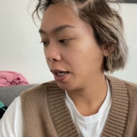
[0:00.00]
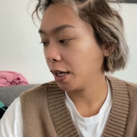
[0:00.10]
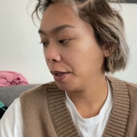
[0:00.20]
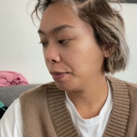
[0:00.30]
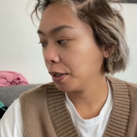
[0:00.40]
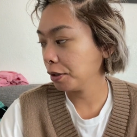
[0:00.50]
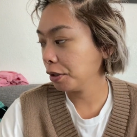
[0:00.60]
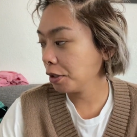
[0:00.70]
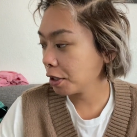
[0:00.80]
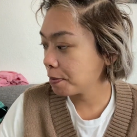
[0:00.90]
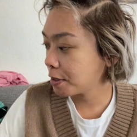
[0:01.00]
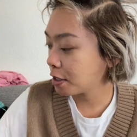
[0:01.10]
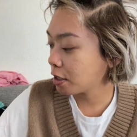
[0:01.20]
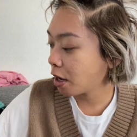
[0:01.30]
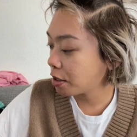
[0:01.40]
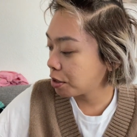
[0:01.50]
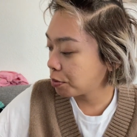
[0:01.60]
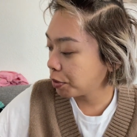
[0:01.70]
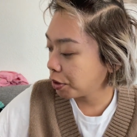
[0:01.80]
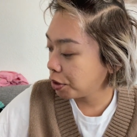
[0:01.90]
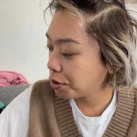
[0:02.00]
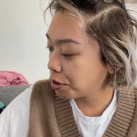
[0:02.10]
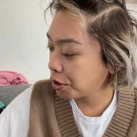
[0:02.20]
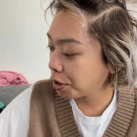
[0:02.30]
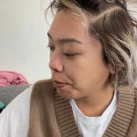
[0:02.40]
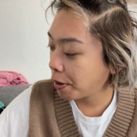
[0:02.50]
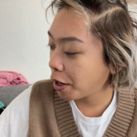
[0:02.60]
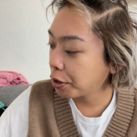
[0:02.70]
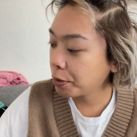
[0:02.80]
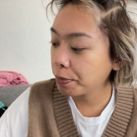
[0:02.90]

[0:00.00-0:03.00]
I'm a little obsessed with using the powder